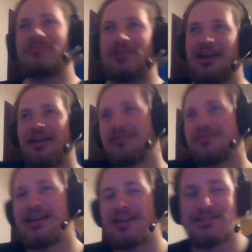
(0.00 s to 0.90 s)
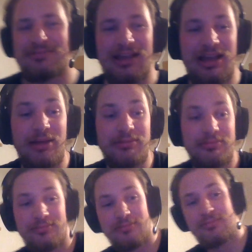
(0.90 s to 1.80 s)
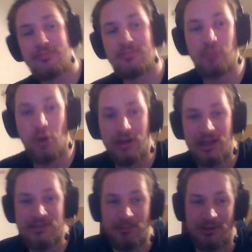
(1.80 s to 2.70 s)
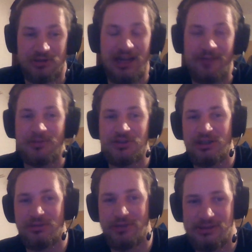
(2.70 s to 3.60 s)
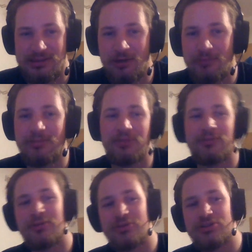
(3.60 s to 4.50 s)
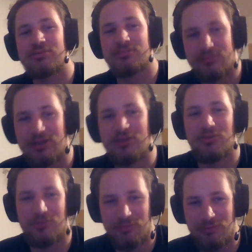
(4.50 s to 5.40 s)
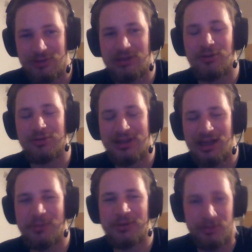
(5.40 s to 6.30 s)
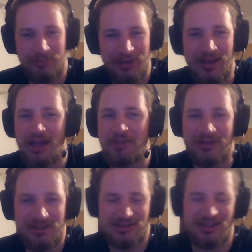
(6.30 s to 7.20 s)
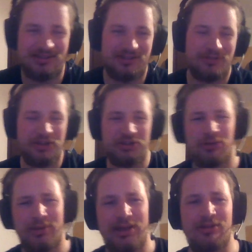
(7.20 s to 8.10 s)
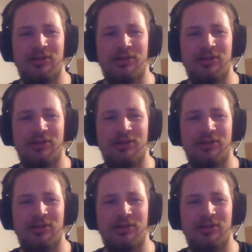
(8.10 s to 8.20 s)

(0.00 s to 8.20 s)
Yeah. Yes. Like I mean, more or less, people just have machine drills now. But of course, With the hotel, we do it by hand because that's the original way.